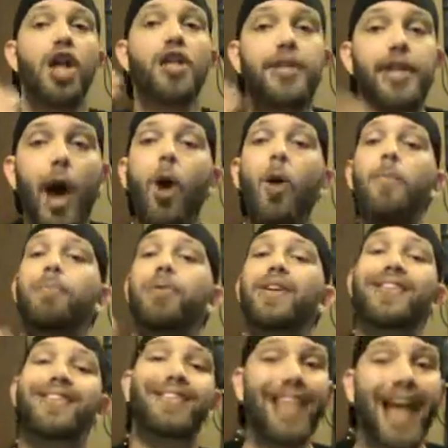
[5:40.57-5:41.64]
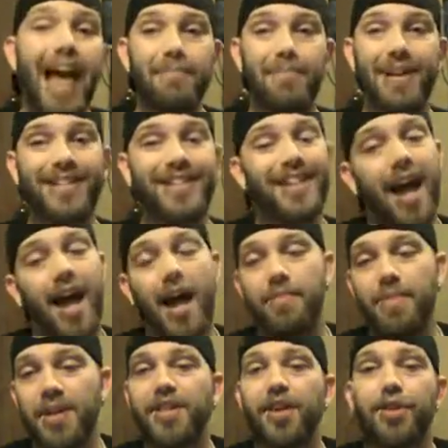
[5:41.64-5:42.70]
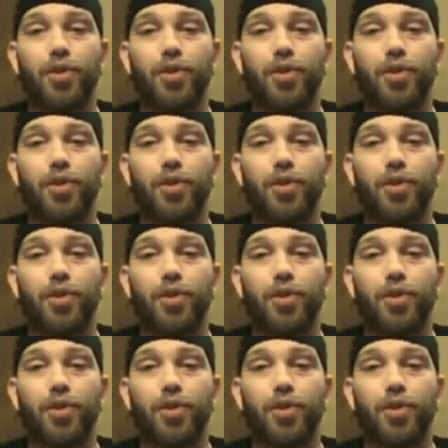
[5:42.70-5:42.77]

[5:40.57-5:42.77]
Don't put that much time into